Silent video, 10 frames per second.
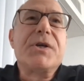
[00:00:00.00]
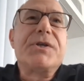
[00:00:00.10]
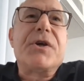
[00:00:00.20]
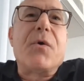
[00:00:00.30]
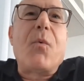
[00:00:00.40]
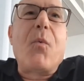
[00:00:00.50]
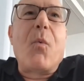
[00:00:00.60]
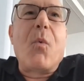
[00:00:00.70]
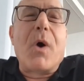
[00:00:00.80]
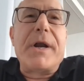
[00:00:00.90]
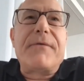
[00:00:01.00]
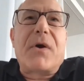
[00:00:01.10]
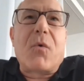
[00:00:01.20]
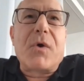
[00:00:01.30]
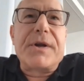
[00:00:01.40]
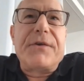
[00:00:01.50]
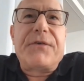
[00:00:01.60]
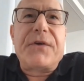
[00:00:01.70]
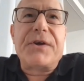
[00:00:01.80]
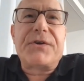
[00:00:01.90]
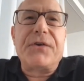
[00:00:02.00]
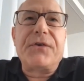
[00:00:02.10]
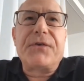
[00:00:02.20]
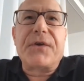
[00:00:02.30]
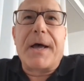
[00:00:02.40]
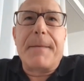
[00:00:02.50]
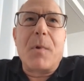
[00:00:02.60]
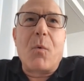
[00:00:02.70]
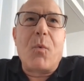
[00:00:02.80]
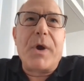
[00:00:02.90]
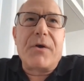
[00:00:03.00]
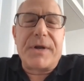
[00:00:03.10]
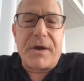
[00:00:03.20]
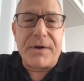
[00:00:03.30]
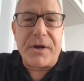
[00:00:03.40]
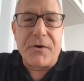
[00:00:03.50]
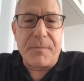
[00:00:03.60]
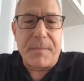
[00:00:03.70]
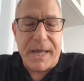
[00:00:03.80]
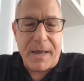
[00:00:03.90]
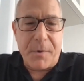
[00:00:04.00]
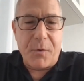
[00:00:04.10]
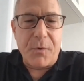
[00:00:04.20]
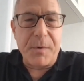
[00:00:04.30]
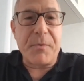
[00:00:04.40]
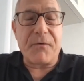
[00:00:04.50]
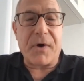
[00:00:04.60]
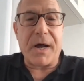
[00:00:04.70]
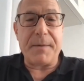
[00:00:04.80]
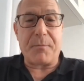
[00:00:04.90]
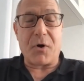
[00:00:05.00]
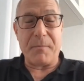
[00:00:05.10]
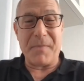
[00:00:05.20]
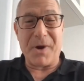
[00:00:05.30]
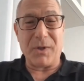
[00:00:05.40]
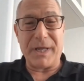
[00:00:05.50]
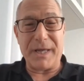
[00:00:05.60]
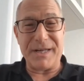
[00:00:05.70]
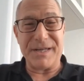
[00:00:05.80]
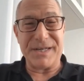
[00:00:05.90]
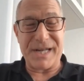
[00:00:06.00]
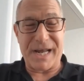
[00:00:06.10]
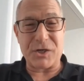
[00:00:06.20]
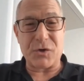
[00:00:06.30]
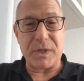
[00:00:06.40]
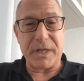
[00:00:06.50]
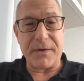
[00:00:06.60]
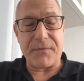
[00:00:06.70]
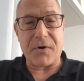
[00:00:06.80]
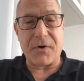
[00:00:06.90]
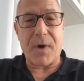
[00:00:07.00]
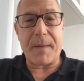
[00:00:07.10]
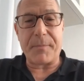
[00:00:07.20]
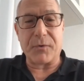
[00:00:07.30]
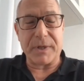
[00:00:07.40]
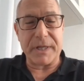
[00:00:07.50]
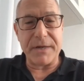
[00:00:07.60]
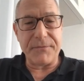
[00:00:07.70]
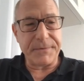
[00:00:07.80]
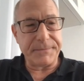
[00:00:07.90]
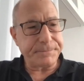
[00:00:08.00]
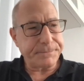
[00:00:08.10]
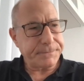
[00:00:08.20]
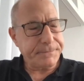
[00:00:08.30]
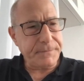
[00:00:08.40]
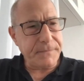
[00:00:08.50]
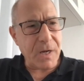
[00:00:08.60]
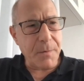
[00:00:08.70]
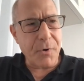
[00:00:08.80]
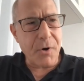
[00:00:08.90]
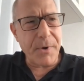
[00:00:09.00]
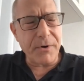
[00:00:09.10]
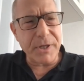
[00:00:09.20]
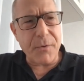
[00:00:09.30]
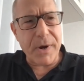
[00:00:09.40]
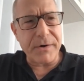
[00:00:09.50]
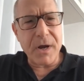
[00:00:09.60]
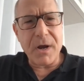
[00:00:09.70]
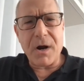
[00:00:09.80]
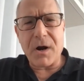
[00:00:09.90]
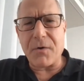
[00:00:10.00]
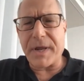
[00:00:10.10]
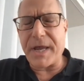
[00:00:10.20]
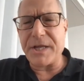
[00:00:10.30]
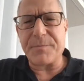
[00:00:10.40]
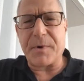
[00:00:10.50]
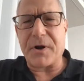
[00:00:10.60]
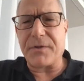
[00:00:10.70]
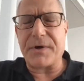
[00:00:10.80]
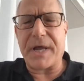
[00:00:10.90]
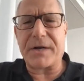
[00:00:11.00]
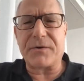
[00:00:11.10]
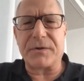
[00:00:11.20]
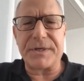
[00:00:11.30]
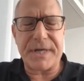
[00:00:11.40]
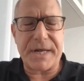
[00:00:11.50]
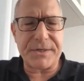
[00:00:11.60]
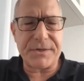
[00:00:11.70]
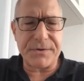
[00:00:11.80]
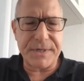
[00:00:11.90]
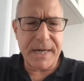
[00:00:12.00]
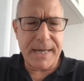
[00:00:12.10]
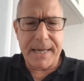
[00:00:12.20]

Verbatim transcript: So one of our organizations, um, we are down here in Miami. We provide primarily disaster relief, very rapid relief, primarily around hurricanes, but other natural disasters